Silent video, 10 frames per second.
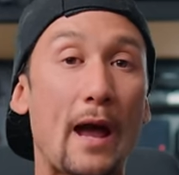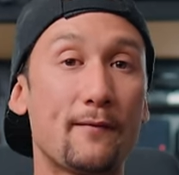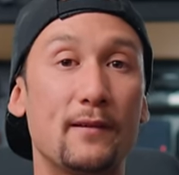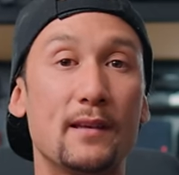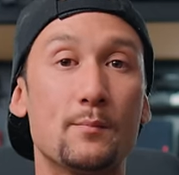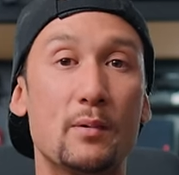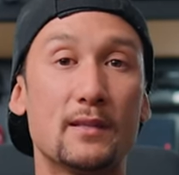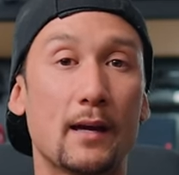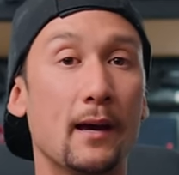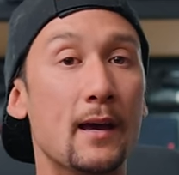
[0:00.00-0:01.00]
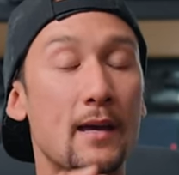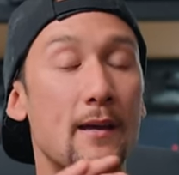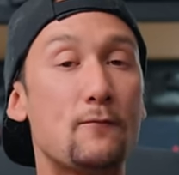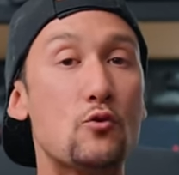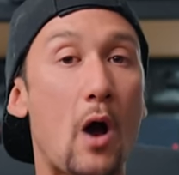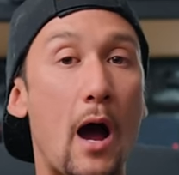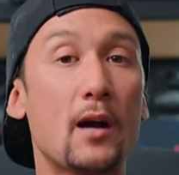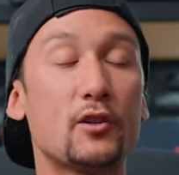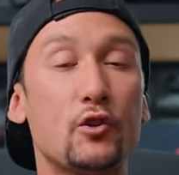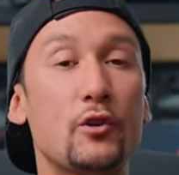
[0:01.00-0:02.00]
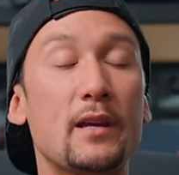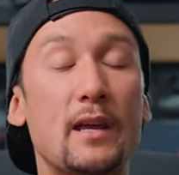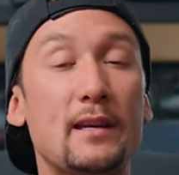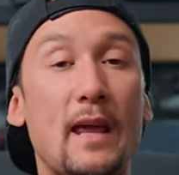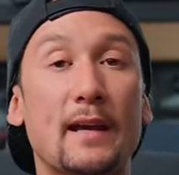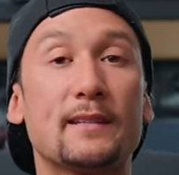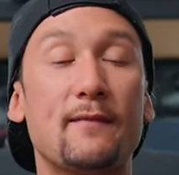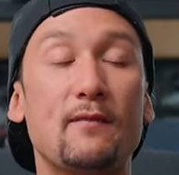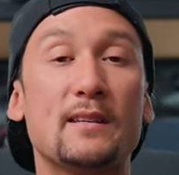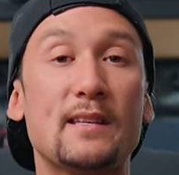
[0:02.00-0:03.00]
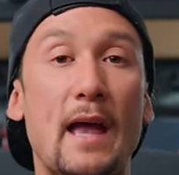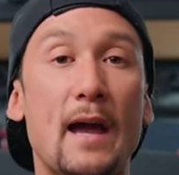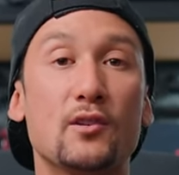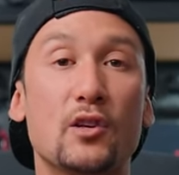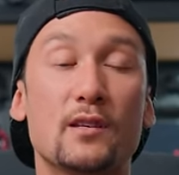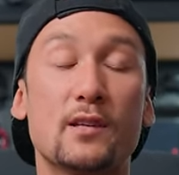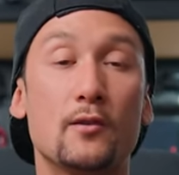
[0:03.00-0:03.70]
out for this. But if you are shooting in XAVC HS,